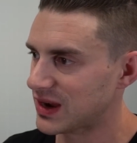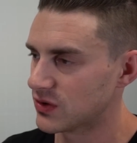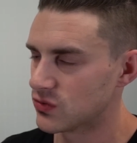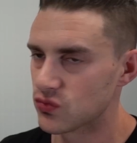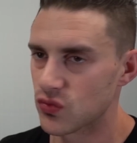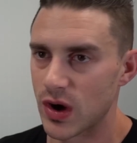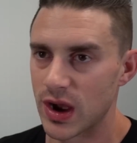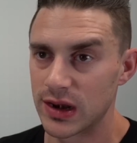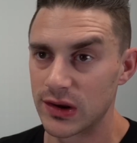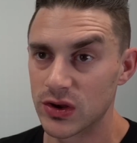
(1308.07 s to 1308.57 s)

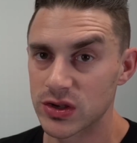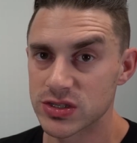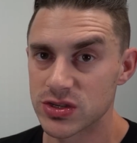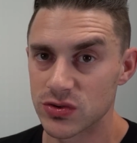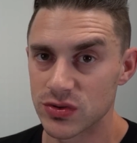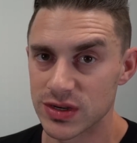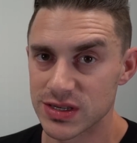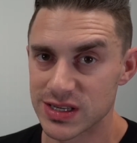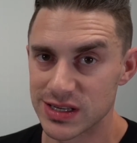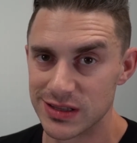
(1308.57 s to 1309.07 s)

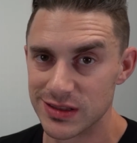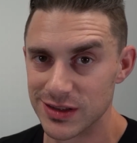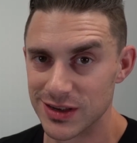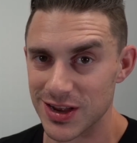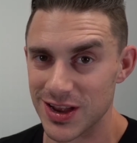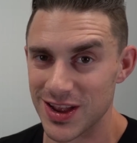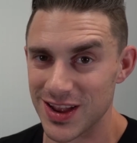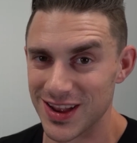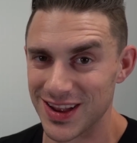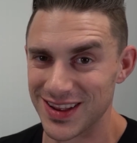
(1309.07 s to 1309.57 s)
rhinoceros in
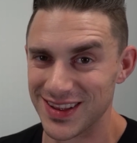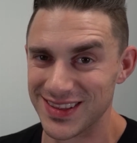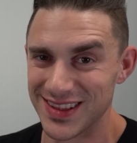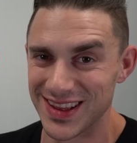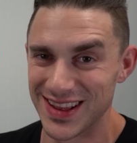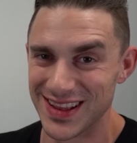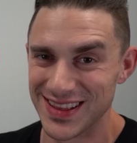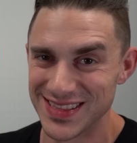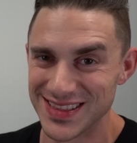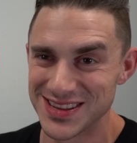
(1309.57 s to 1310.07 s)

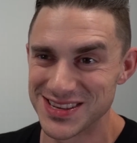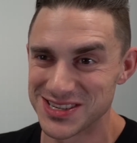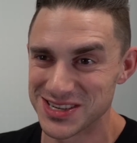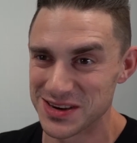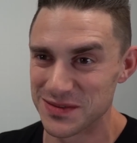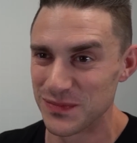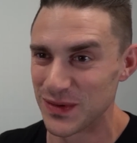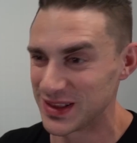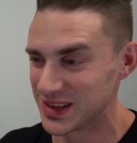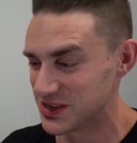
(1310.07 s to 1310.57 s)
the
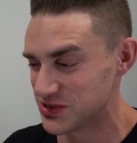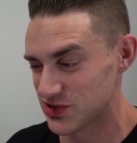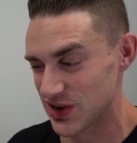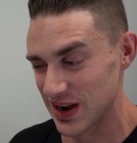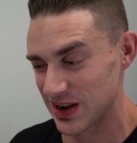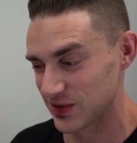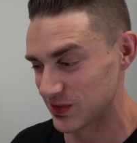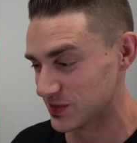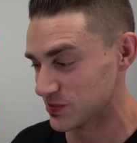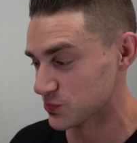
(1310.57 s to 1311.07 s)
gym when you
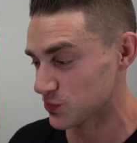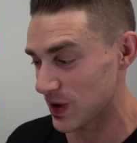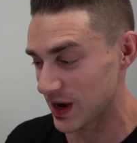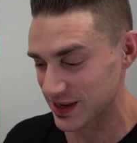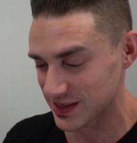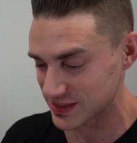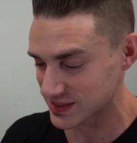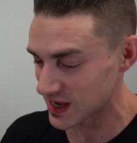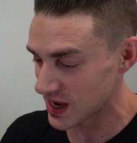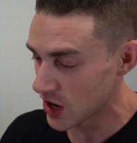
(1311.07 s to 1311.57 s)
train on this
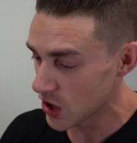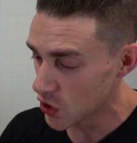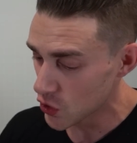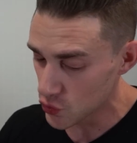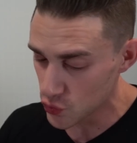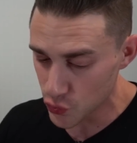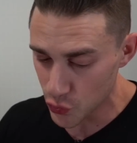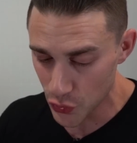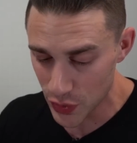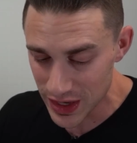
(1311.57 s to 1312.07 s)
Ruckus.
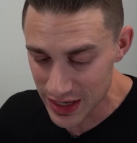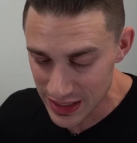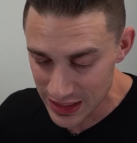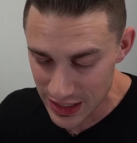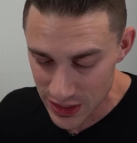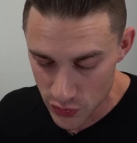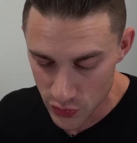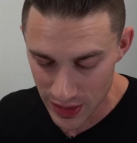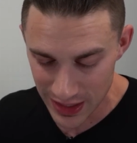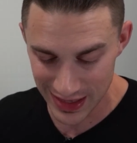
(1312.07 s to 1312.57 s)

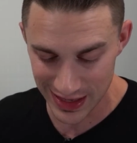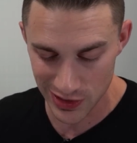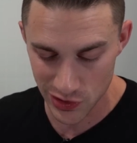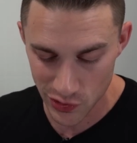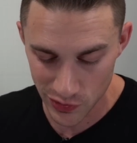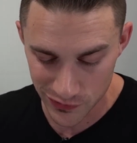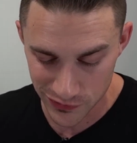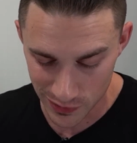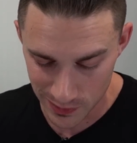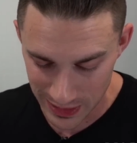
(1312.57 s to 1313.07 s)
Really, really
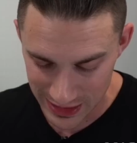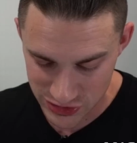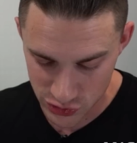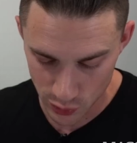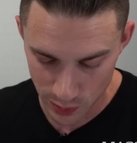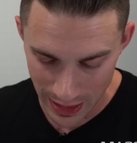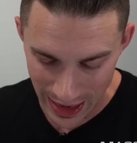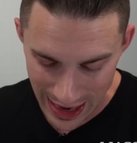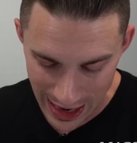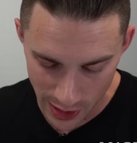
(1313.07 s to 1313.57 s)
good for
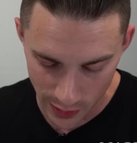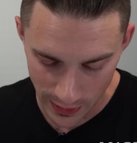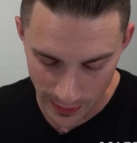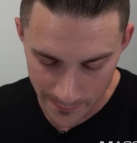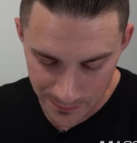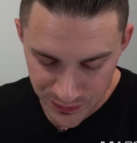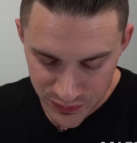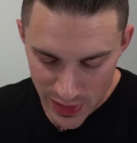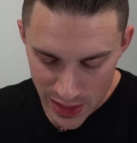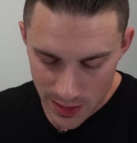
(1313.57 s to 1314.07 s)
muscle power.